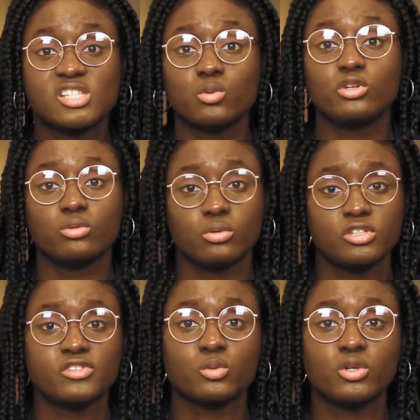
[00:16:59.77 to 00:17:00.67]
This is what you
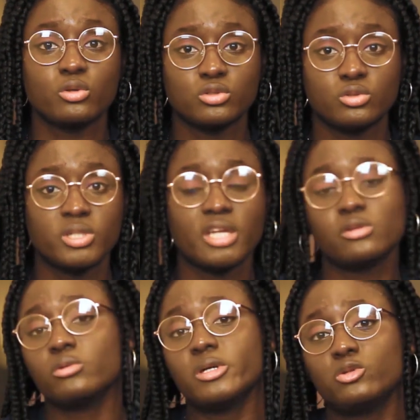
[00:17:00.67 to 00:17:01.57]
this is what you're doing,
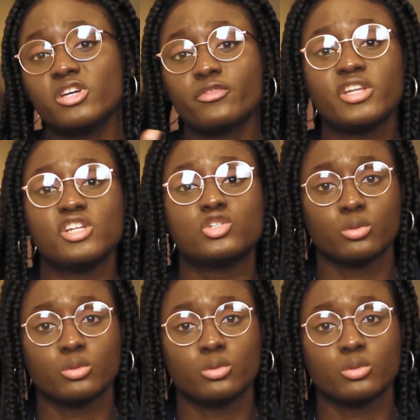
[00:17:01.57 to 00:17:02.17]
and you're looking for any